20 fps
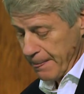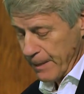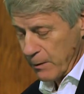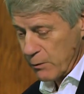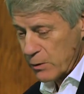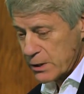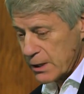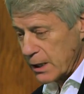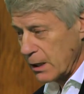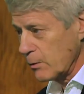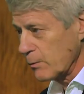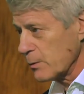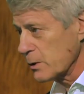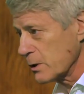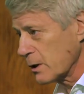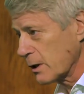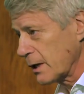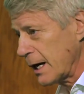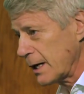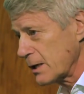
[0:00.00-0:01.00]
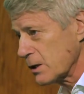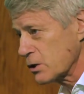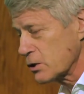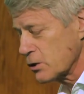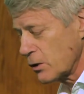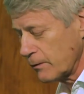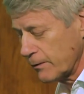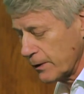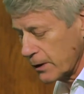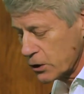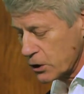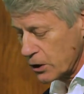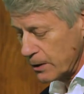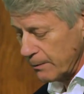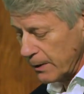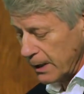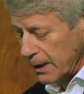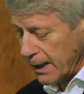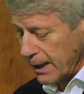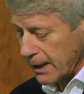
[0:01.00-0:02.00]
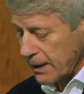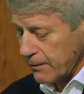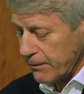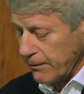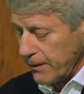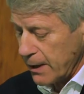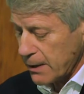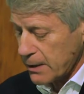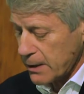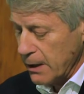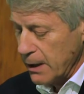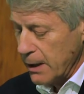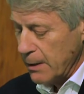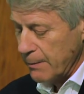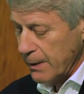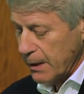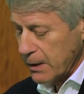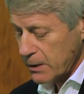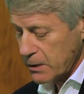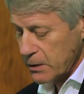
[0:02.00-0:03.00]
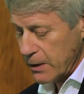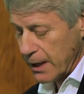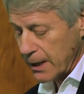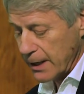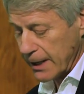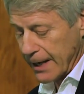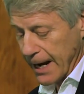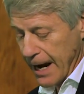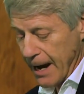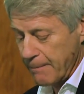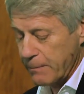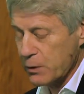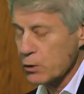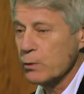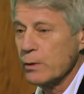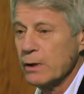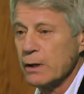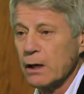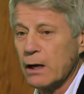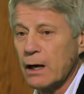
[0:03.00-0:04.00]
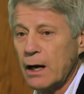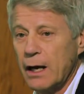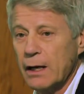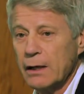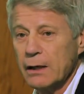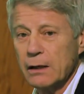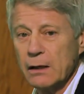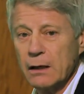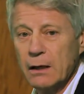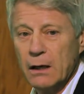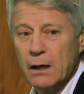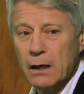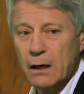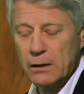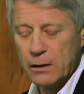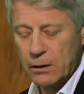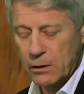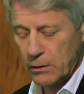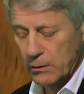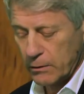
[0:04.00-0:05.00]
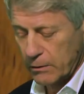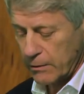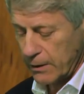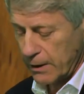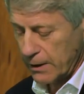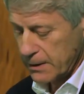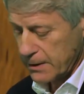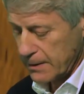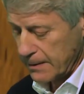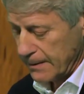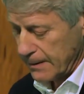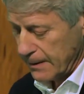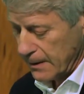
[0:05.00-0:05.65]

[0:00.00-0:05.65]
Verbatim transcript: The result was a catastrophic chimney-like effect because you had a gap between the cladding and the concrete.